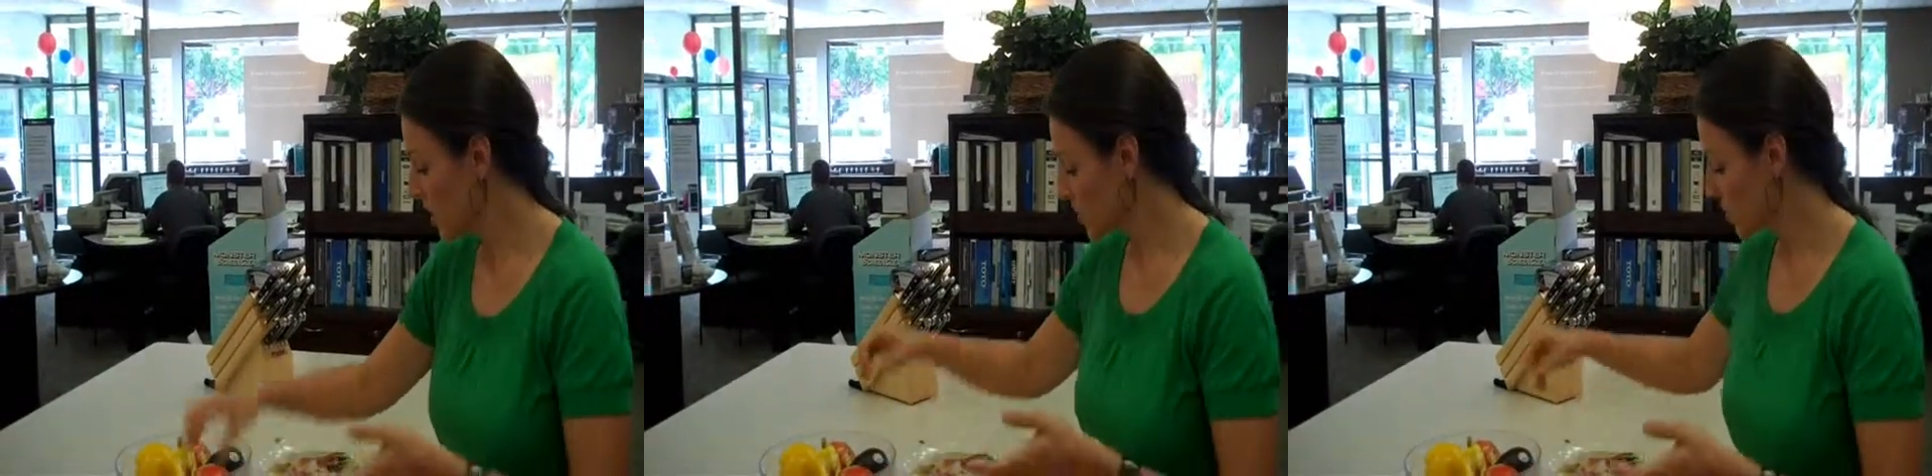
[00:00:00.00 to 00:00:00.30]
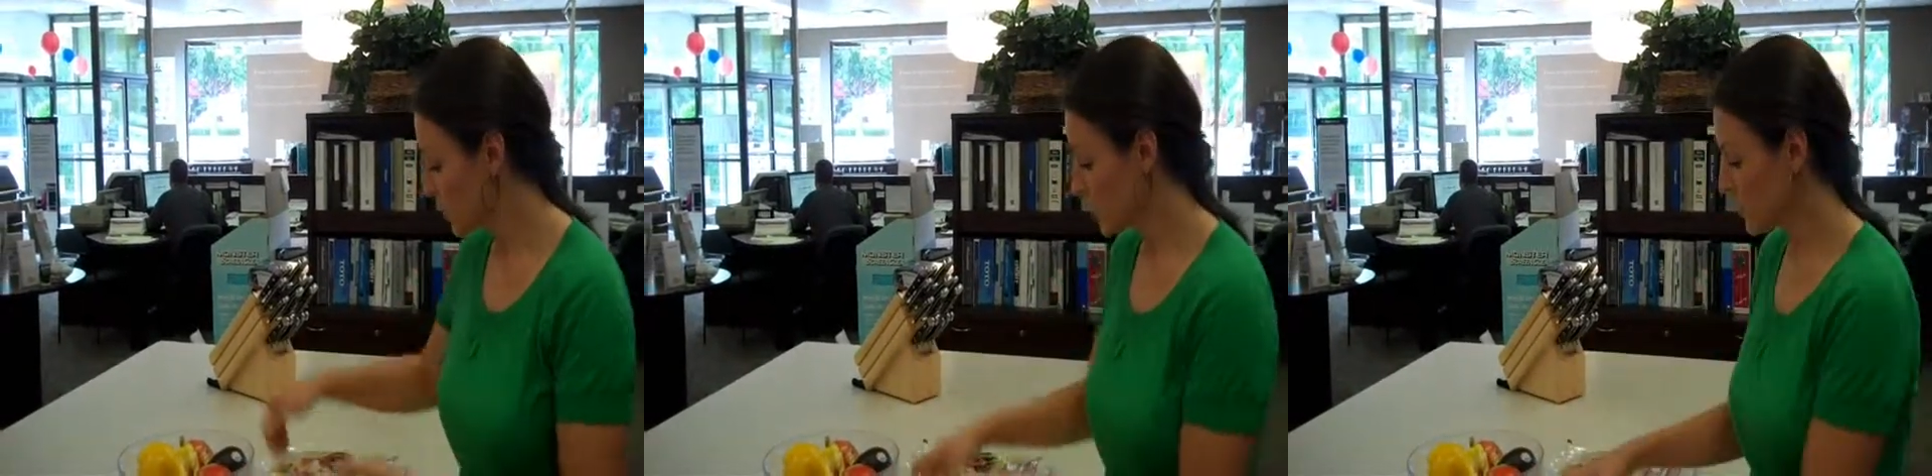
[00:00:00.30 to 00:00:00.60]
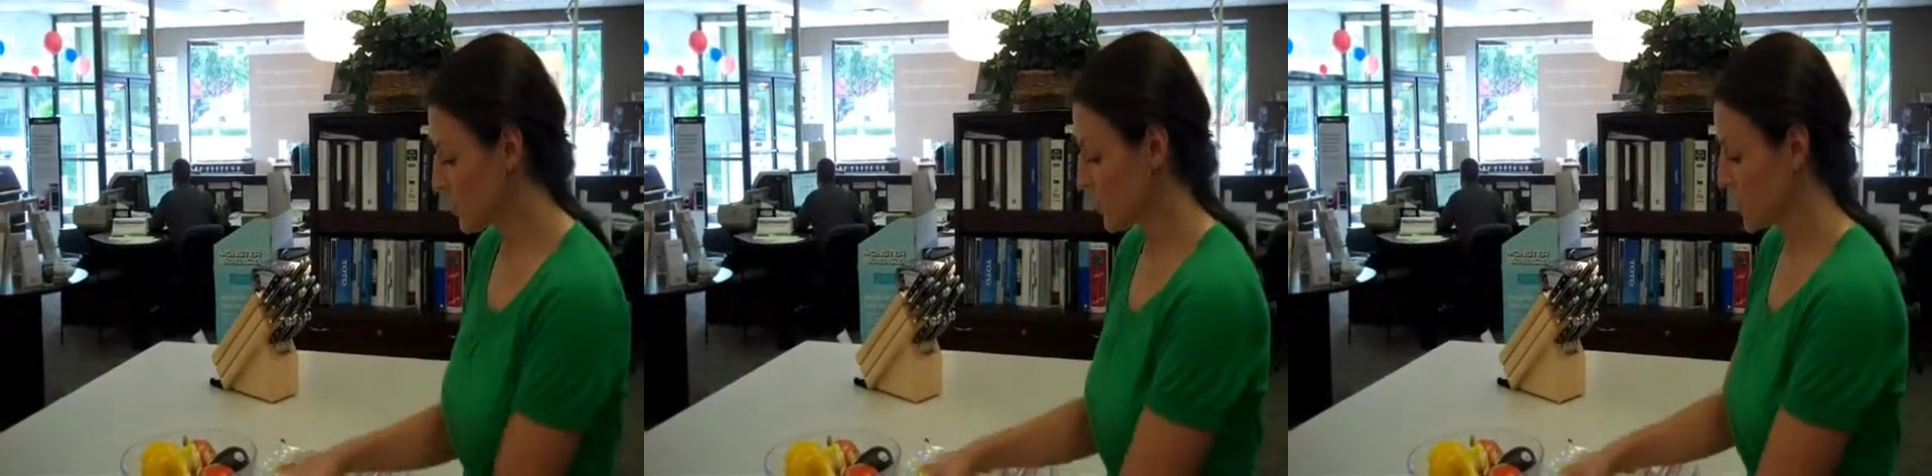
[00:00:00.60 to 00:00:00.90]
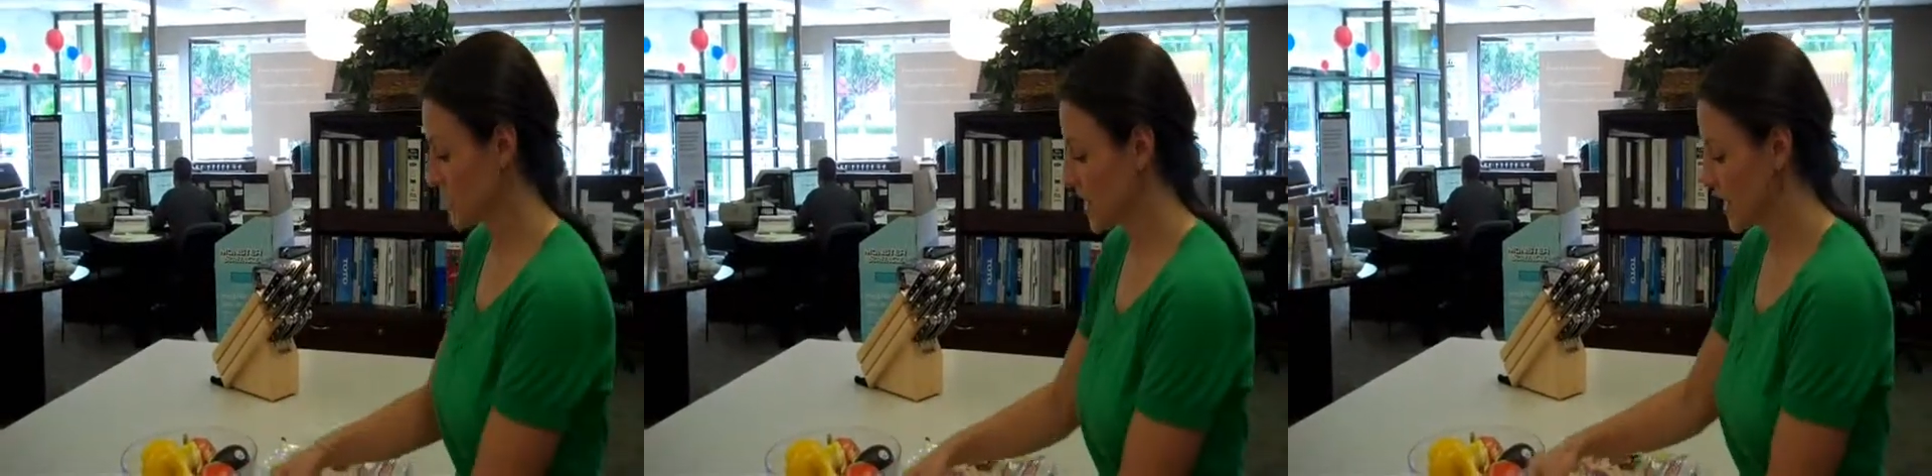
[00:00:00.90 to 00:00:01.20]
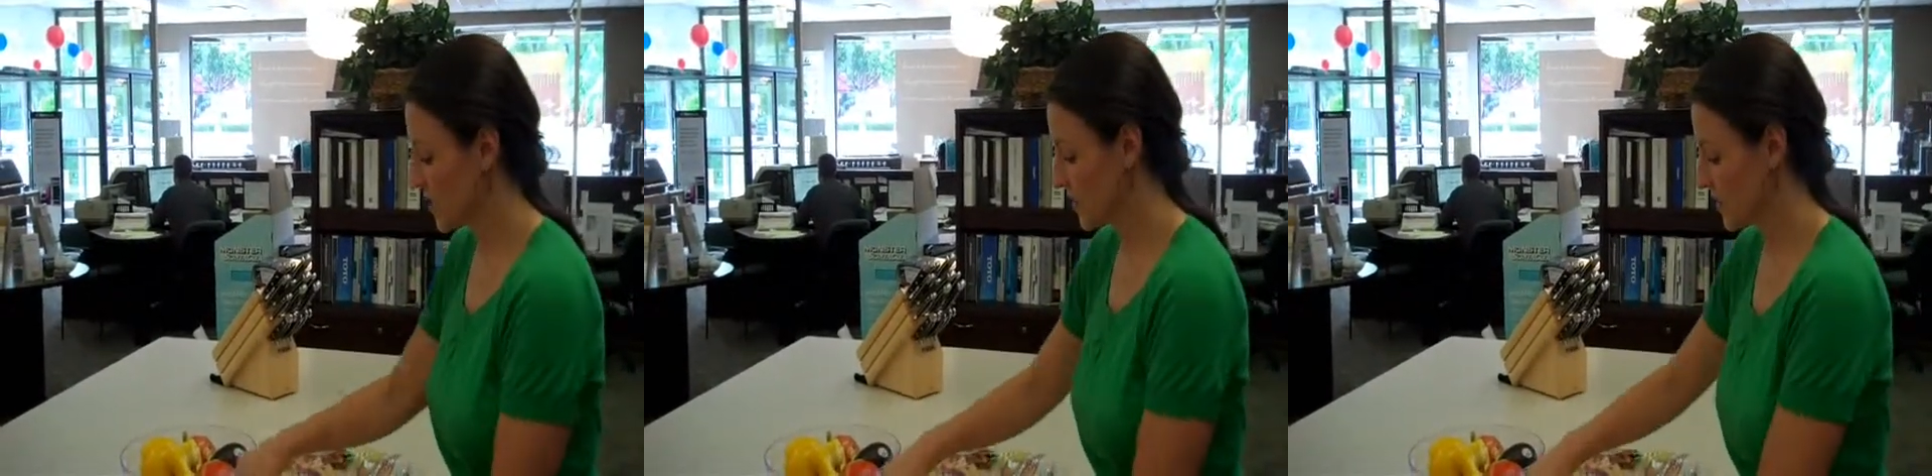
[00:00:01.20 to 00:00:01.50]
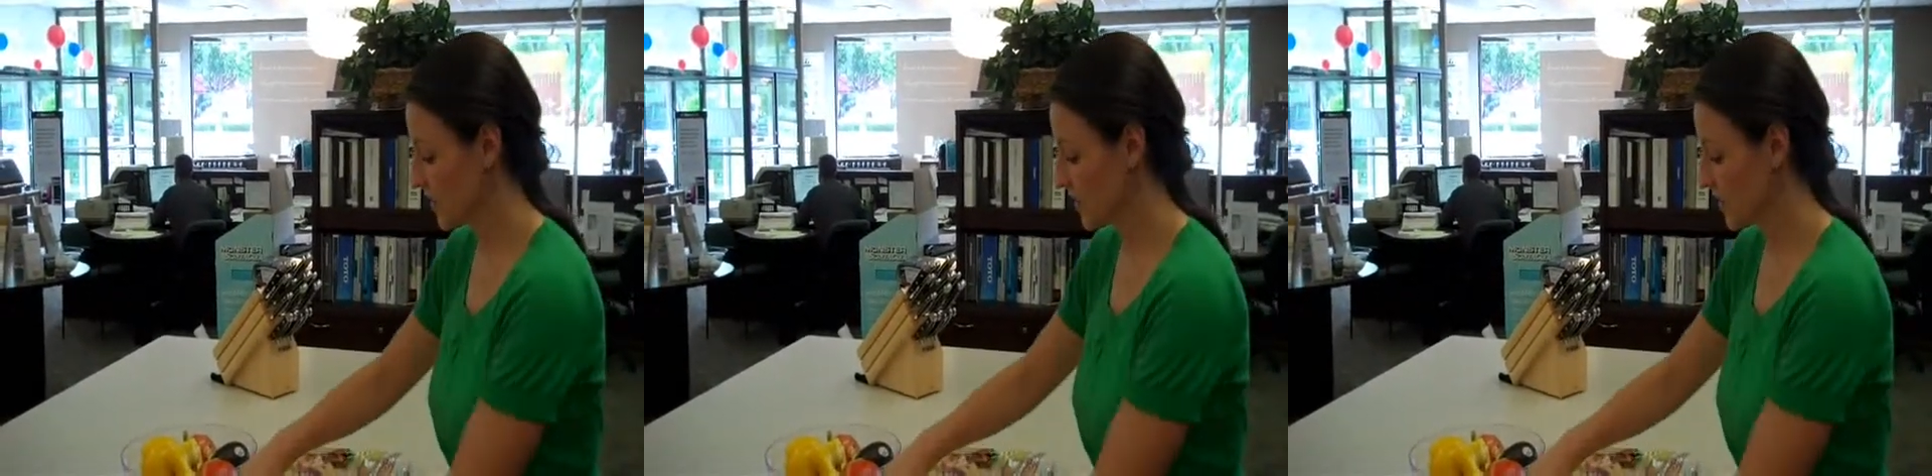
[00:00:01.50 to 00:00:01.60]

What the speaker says: So what we're going to do is we're going to take